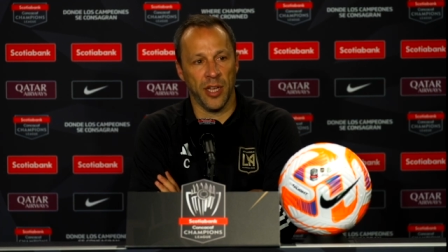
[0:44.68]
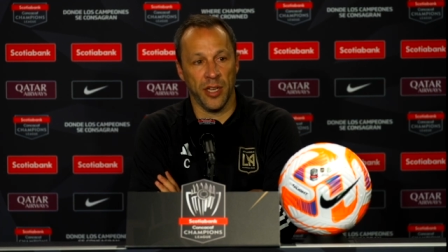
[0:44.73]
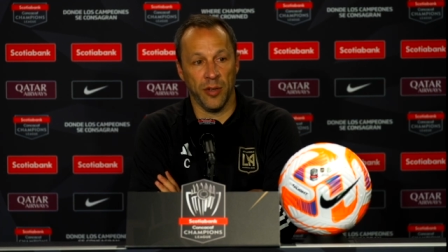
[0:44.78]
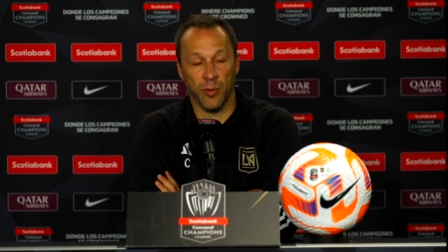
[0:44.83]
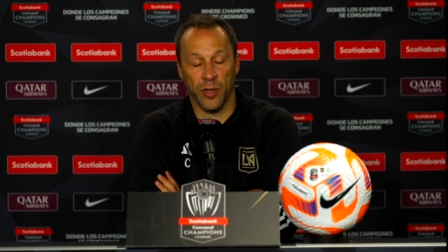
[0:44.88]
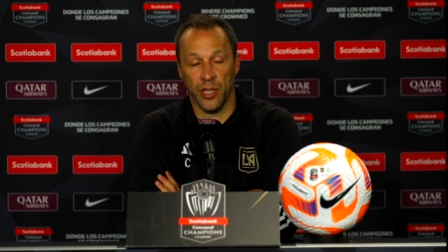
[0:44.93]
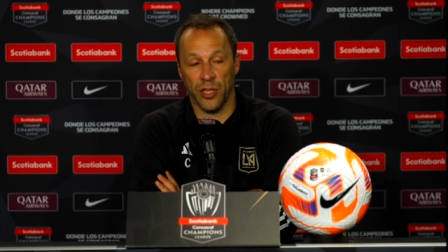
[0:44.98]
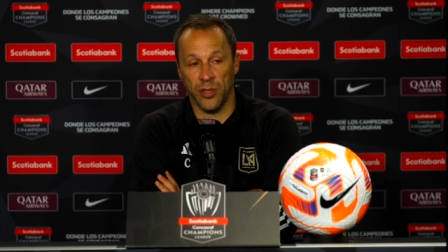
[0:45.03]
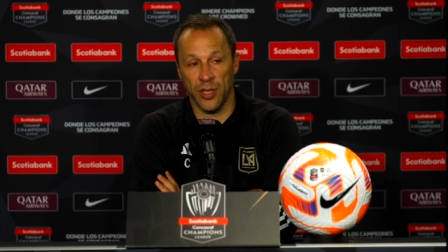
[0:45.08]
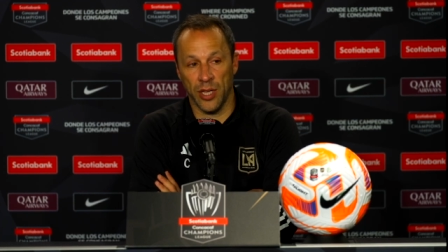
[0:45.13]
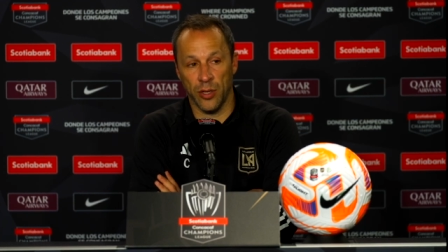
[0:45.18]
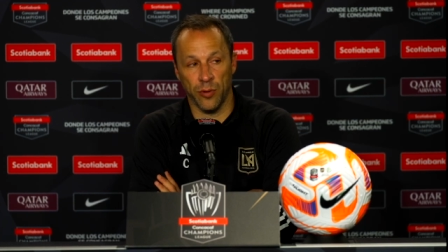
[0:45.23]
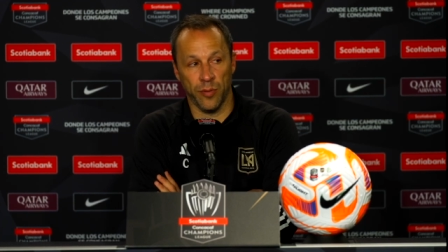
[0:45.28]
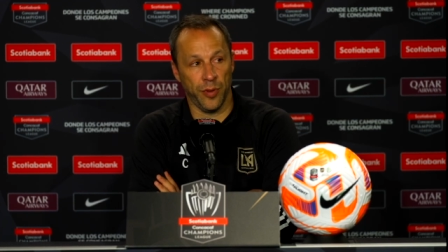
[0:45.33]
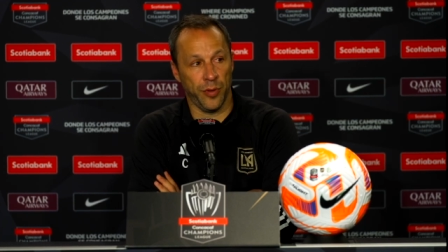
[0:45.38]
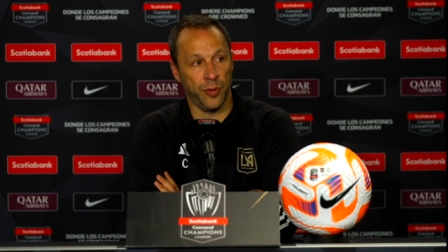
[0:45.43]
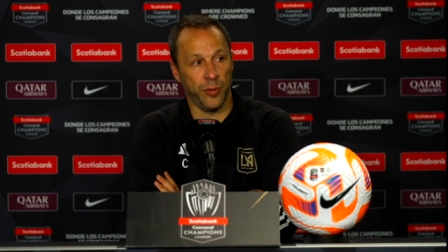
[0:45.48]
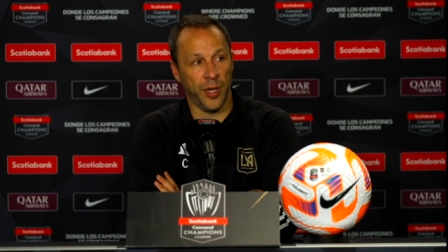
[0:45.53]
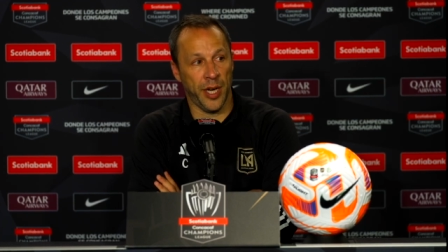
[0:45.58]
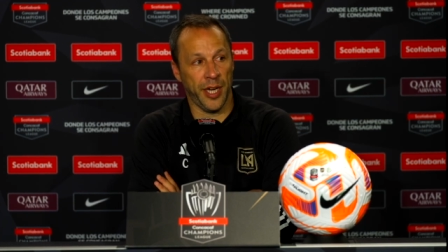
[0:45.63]
whether you
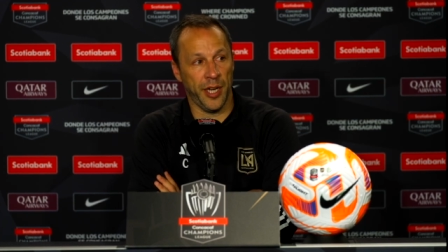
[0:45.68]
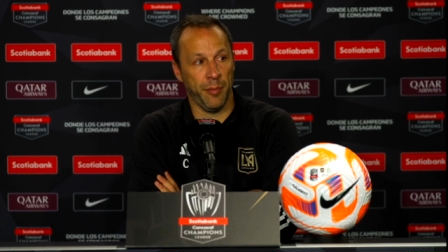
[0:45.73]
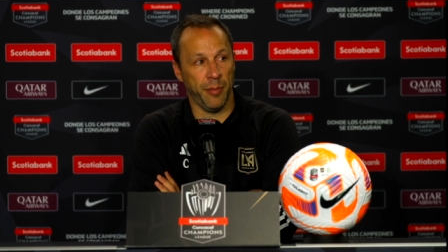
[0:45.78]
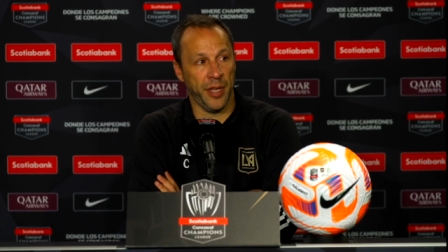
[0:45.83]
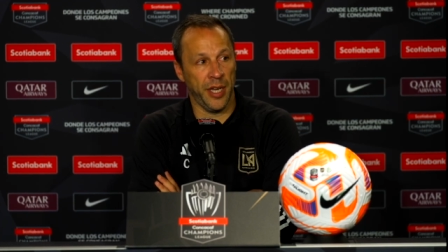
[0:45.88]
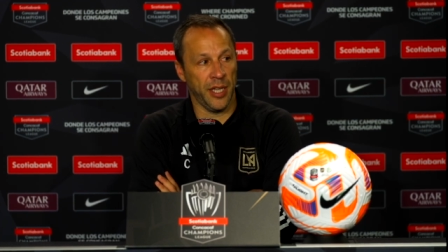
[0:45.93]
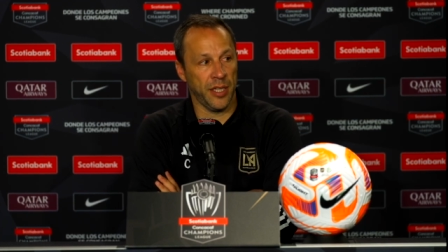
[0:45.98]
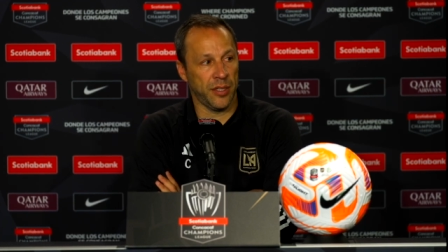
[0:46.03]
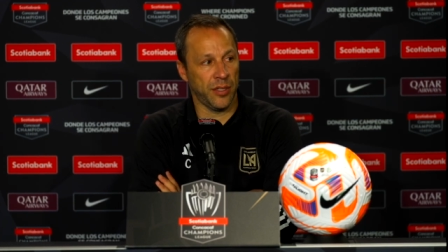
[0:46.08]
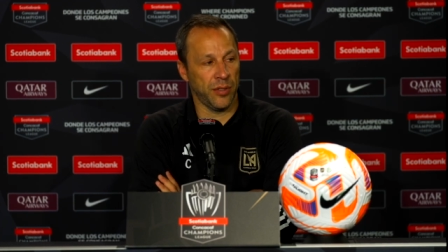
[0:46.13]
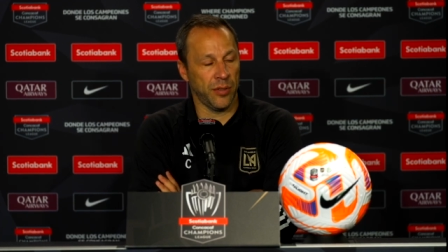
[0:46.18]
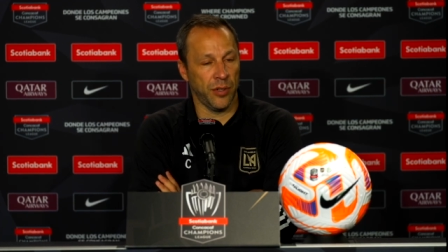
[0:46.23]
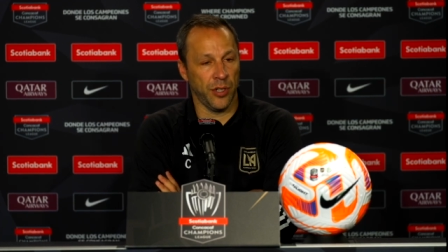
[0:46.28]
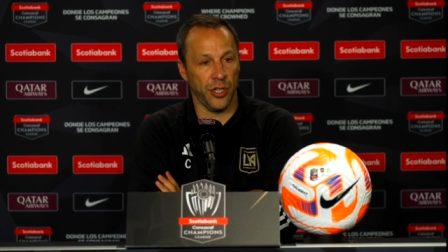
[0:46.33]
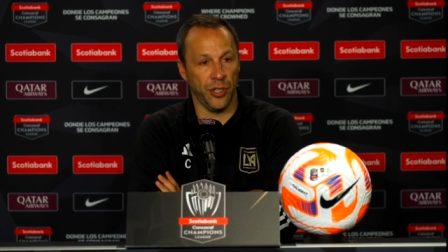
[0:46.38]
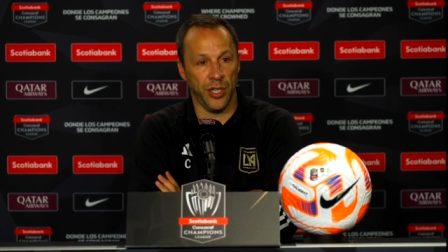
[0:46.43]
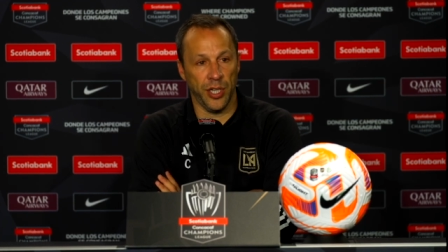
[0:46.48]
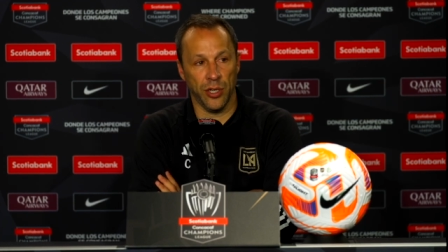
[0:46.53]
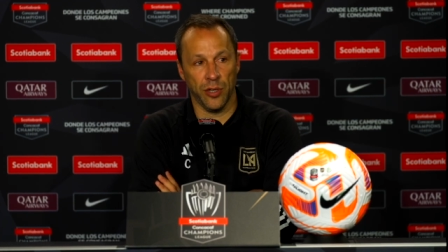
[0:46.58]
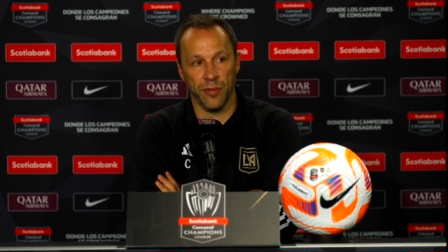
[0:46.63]
do 90 minutes or
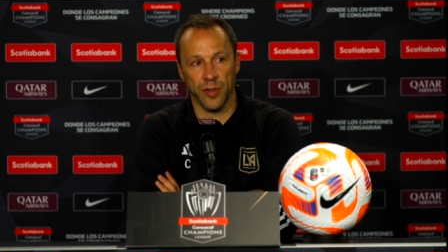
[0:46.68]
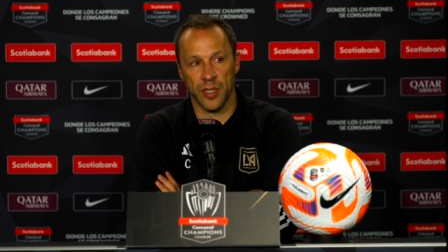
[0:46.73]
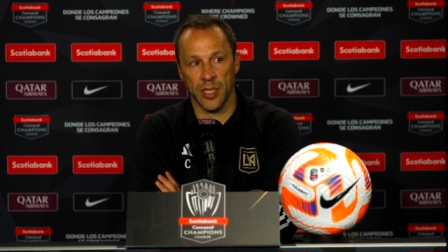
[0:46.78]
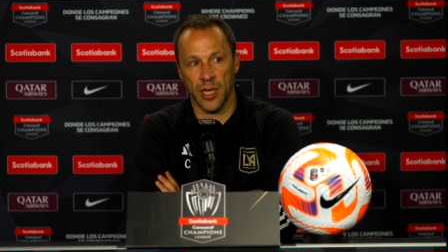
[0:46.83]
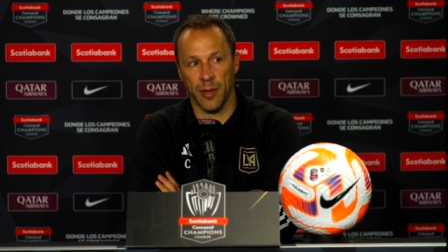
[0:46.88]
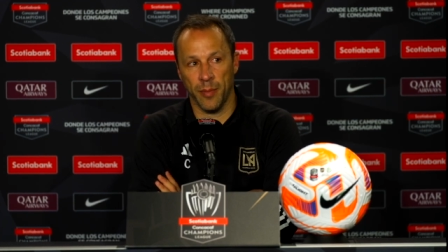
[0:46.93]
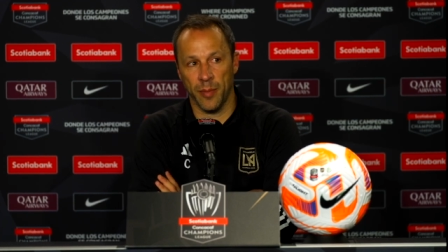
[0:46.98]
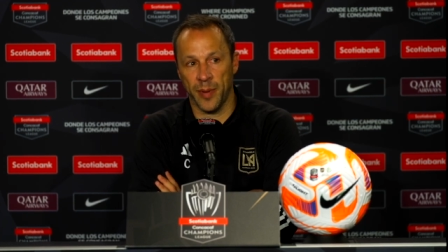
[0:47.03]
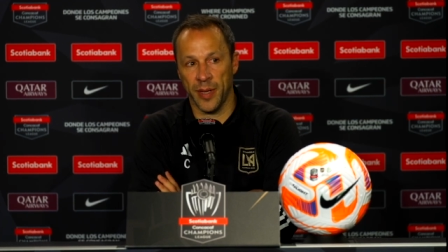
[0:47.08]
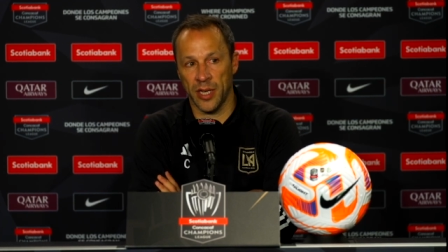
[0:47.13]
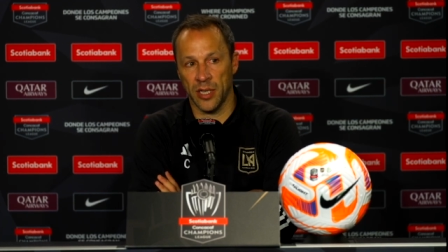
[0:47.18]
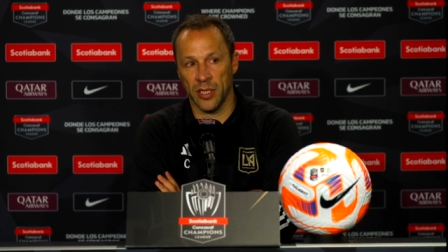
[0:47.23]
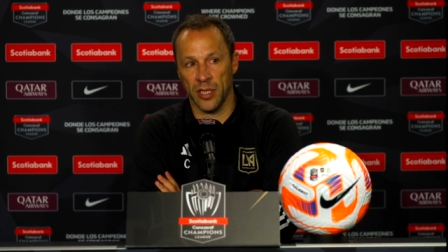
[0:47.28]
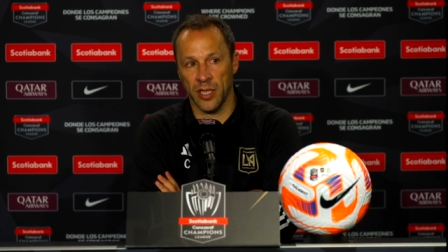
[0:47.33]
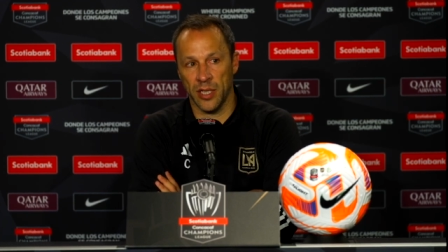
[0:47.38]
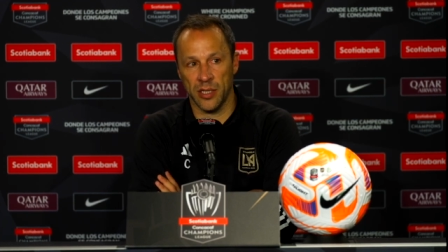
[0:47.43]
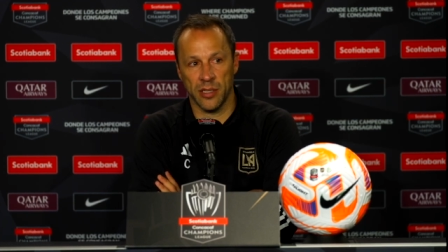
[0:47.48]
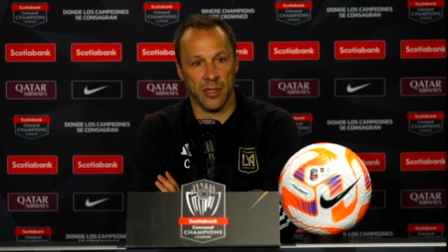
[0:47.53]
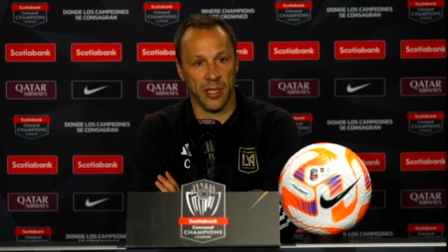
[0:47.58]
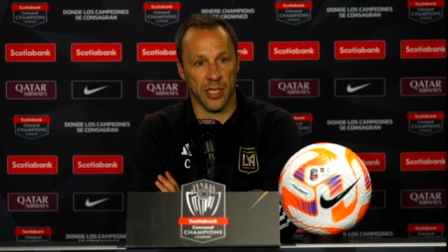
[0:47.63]
you need overtime and
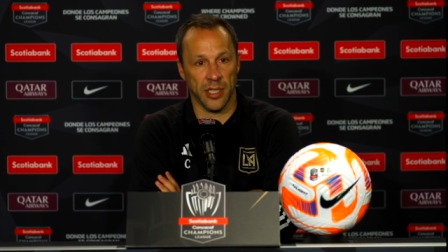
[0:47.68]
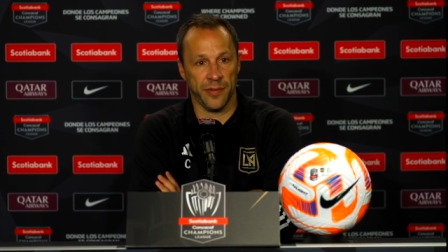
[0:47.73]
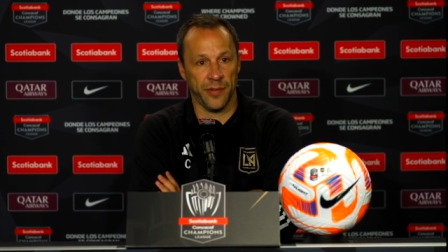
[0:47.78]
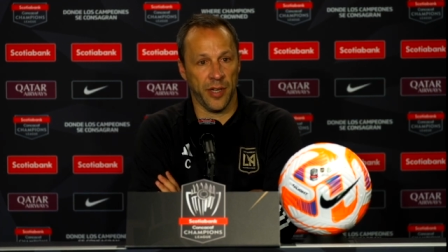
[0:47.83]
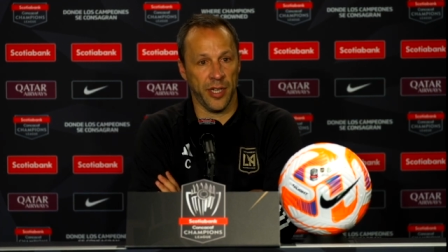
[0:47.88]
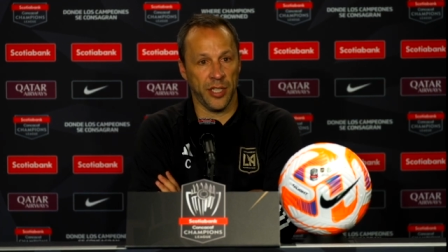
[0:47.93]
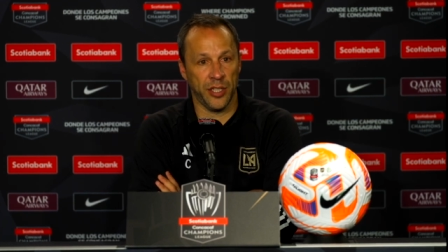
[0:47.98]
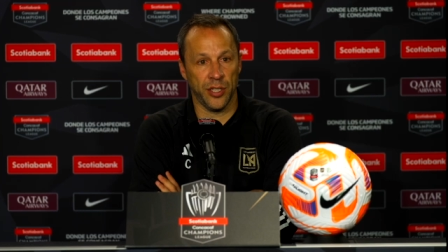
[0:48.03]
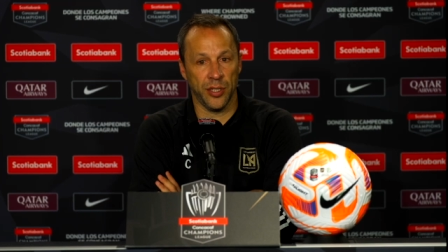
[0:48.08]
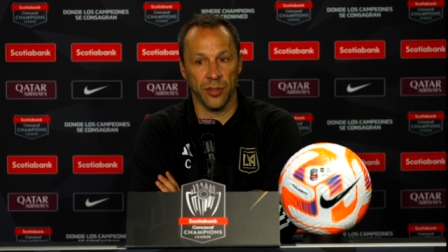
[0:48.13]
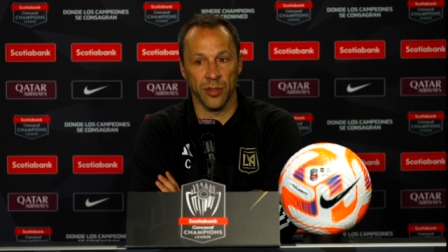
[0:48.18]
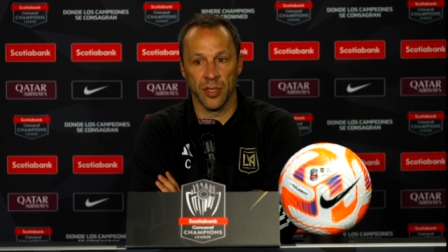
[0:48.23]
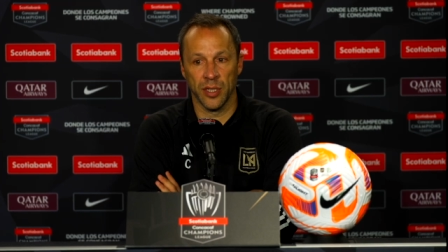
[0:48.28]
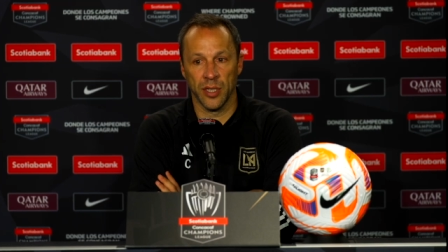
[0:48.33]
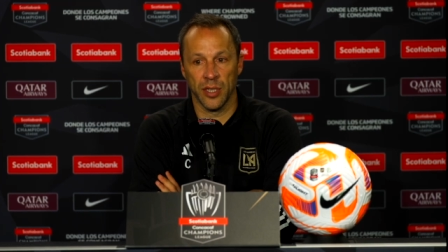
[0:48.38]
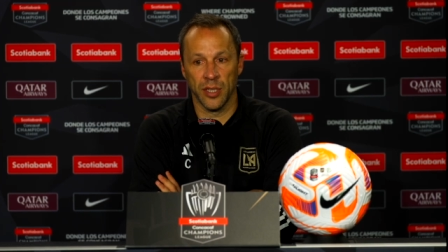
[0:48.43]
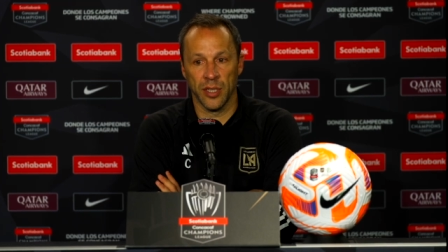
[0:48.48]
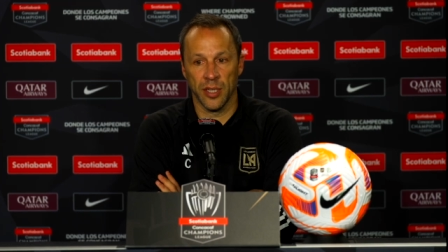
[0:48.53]
penalties, that's fine too.